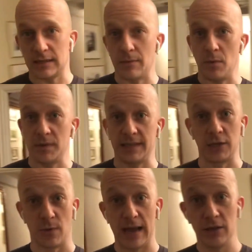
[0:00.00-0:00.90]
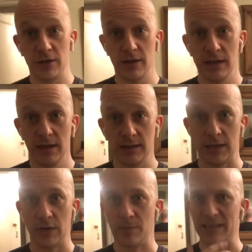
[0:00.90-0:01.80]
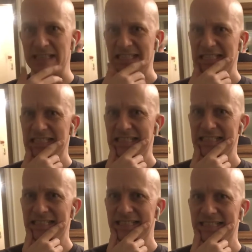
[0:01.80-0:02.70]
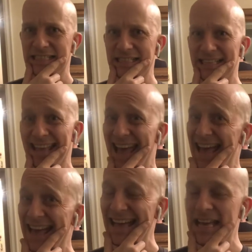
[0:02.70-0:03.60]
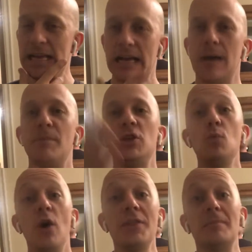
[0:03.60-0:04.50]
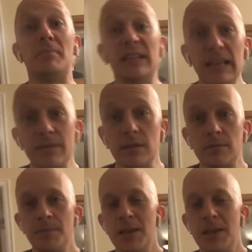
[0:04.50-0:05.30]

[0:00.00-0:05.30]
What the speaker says: Someone will say, do I look good in this? And you would be like, yeah. But you want them to believe you.